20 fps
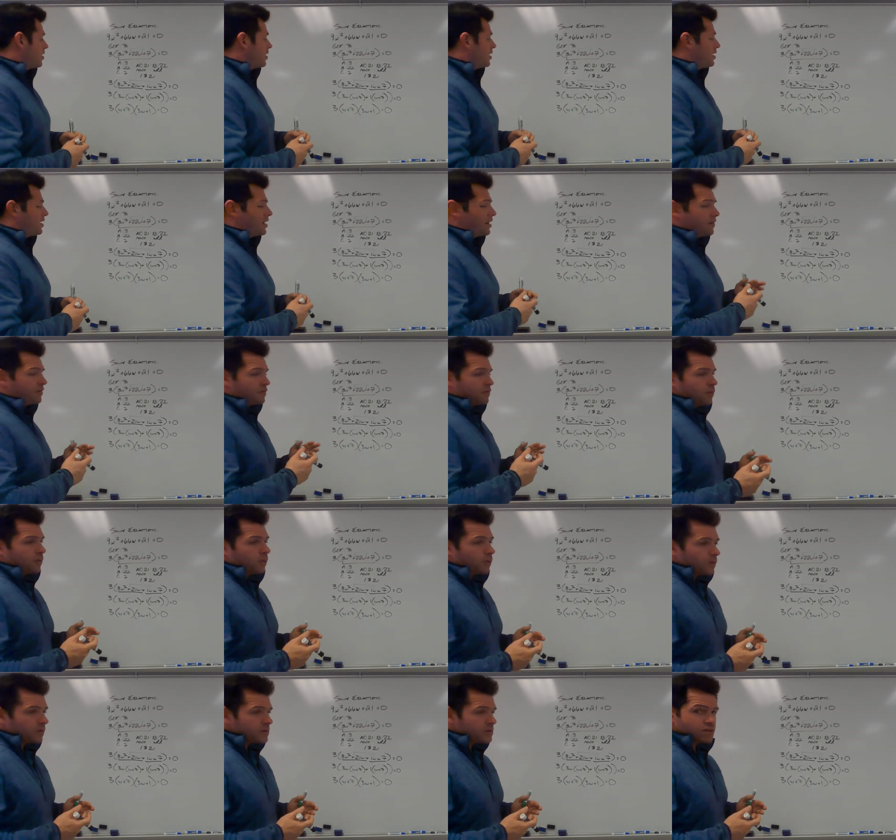Now, of
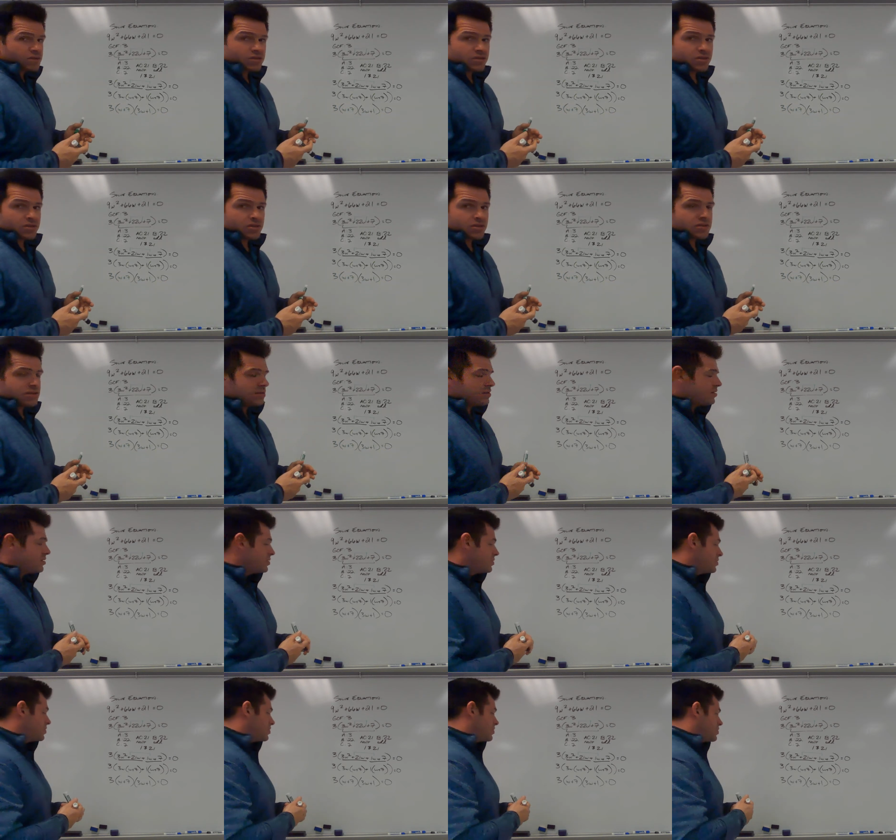course,
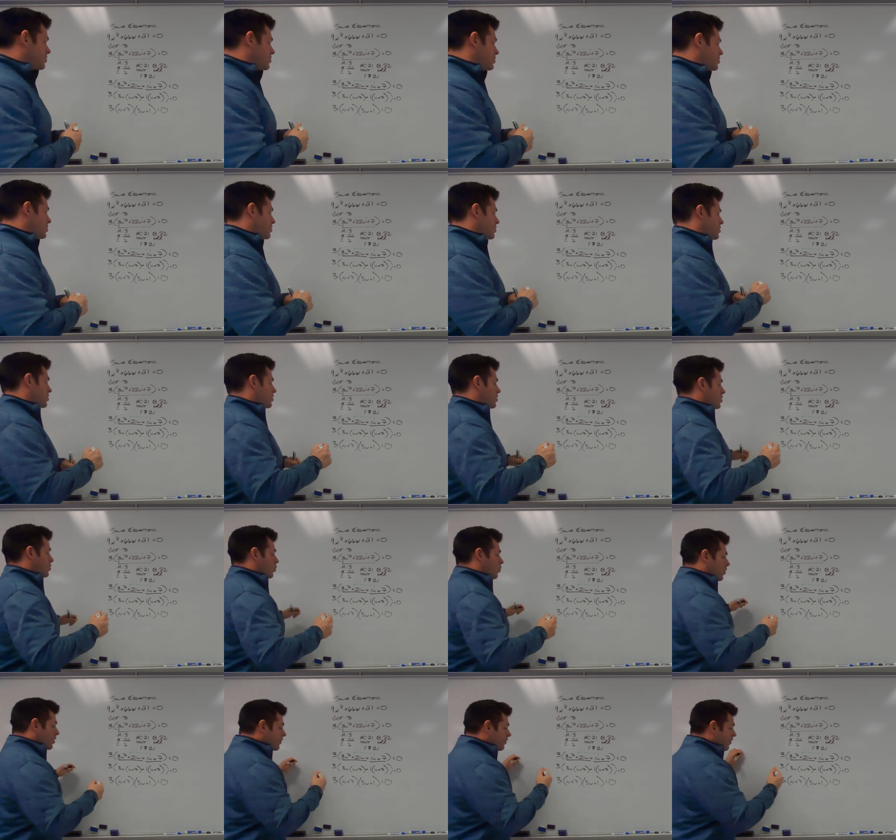
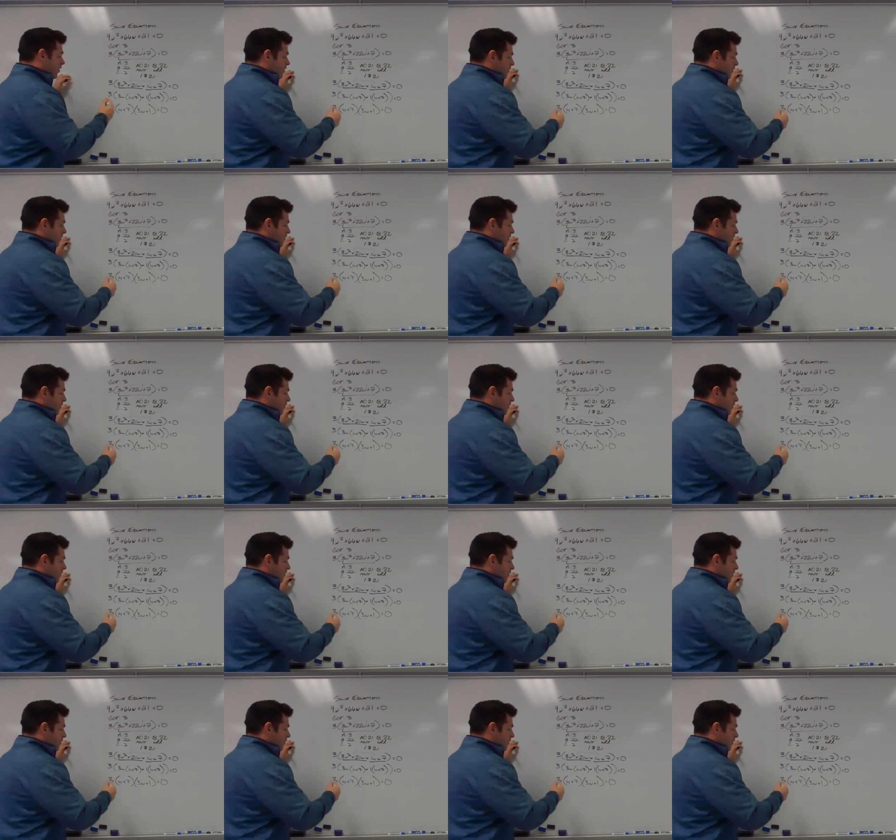one of our